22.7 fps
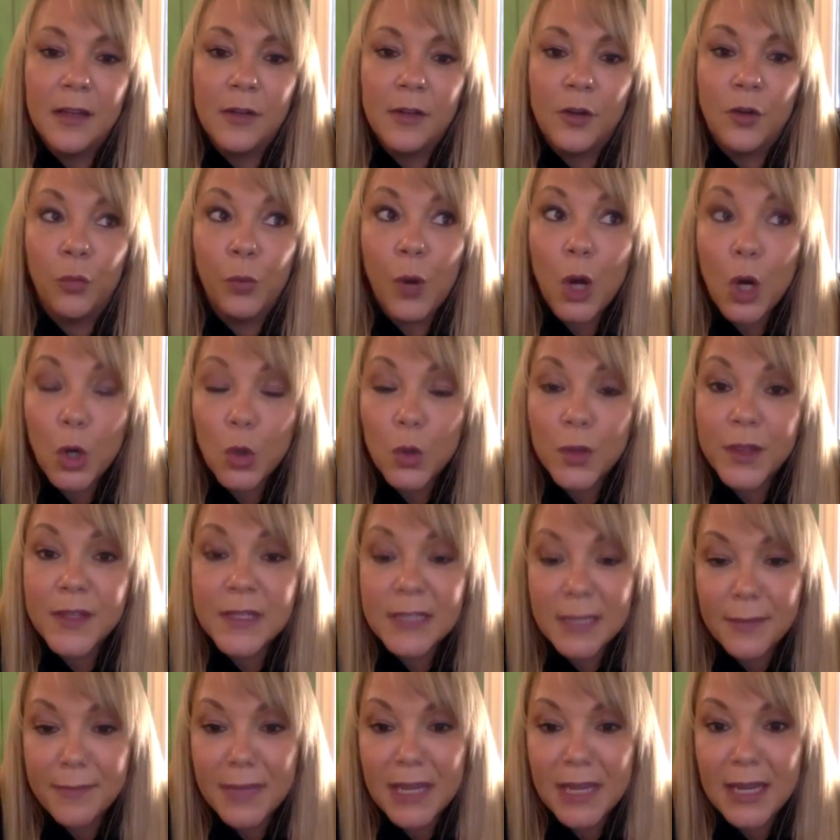And
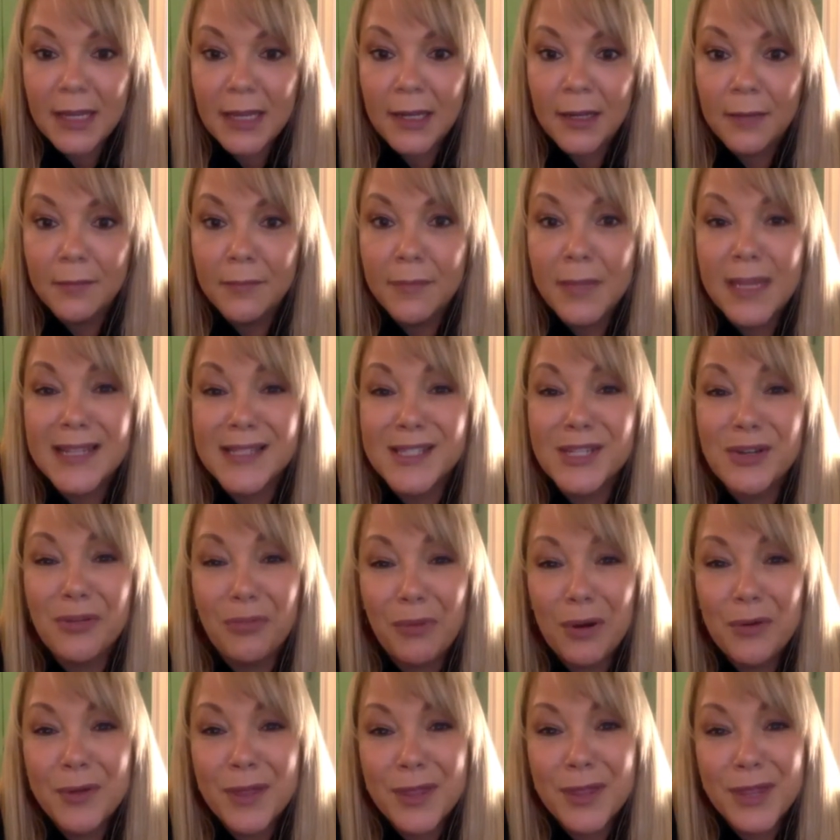growth to me
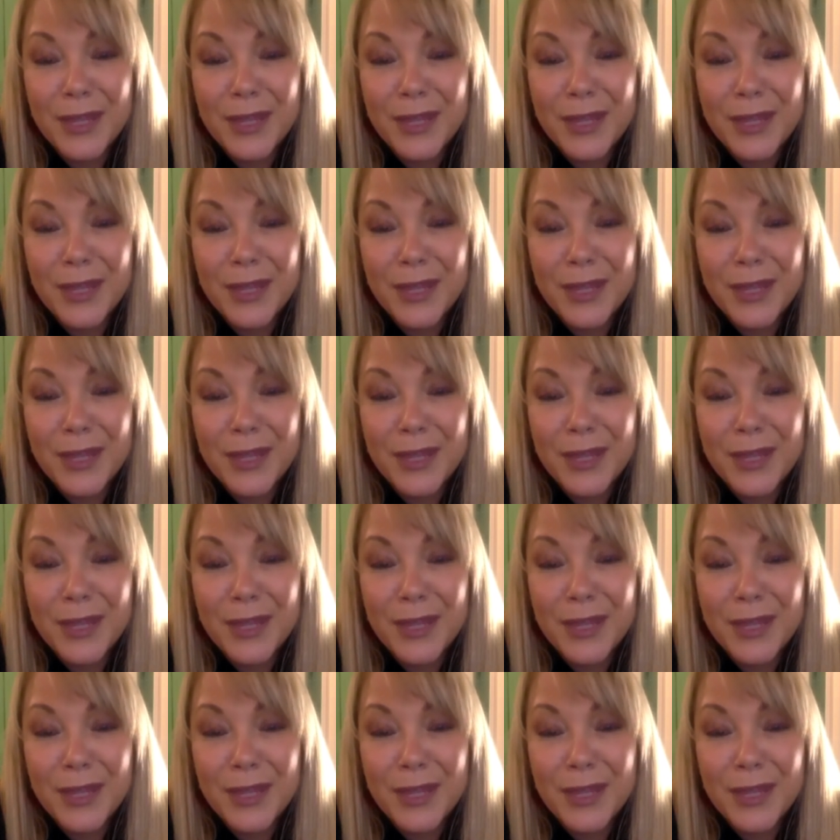means